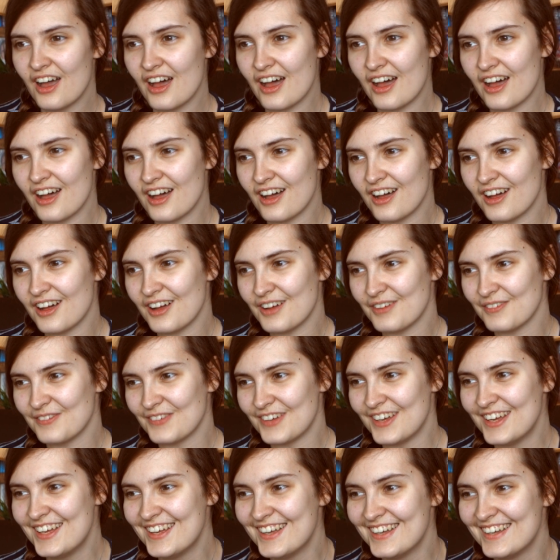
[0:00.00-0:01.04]

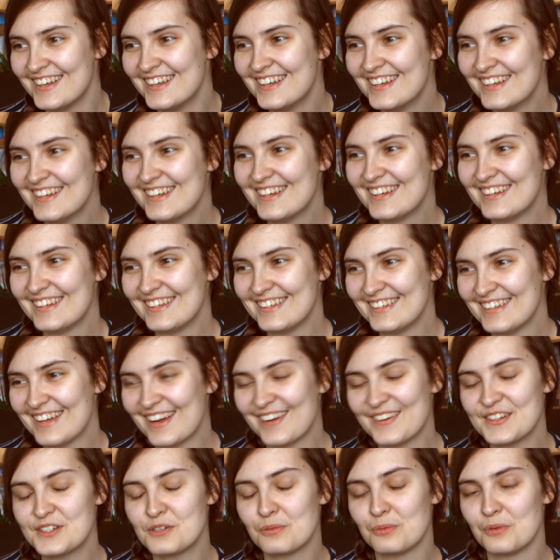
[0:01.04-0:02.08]
I
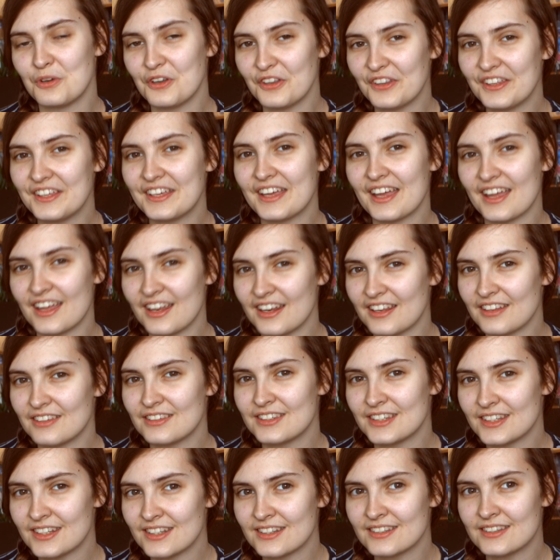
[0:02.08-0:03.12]
was really getting
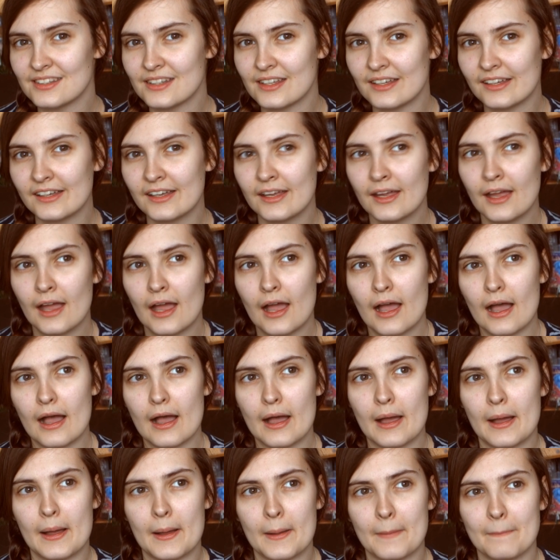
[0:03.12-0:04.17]
into this thing.
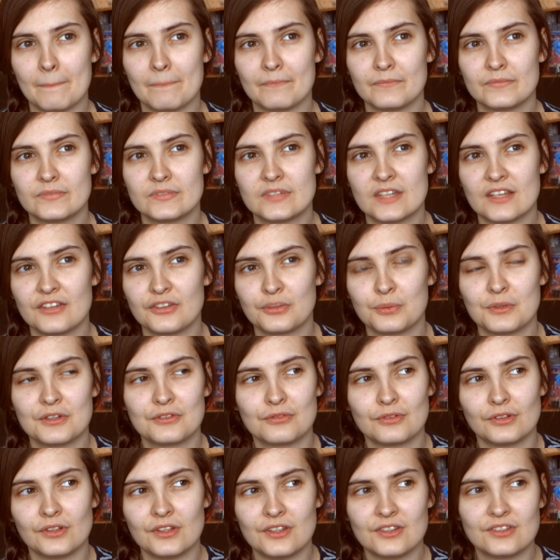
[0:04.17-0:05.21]
Taylor
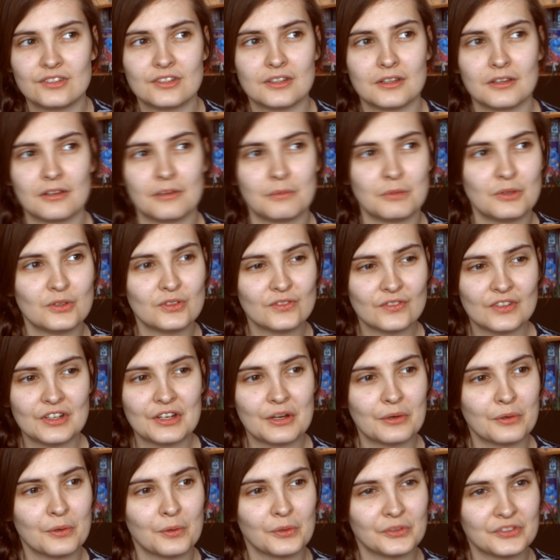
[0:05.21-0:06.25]
Swift released a music
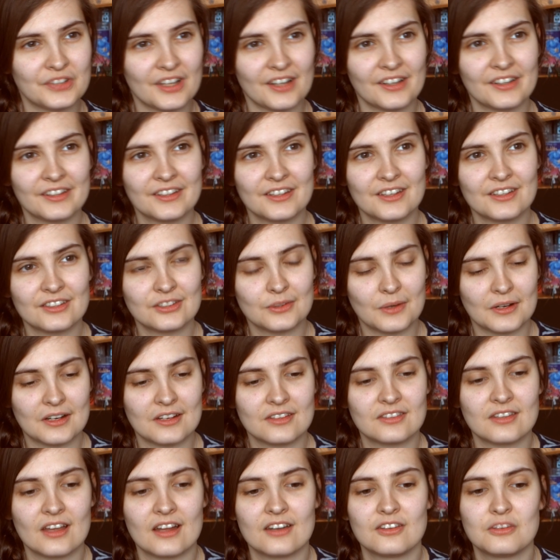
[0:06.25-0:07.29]
video called Delicate, so I
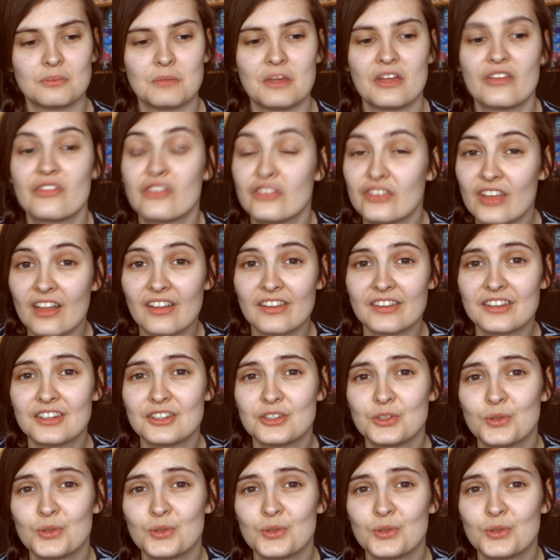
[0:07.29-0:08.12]
decided to make the Delicate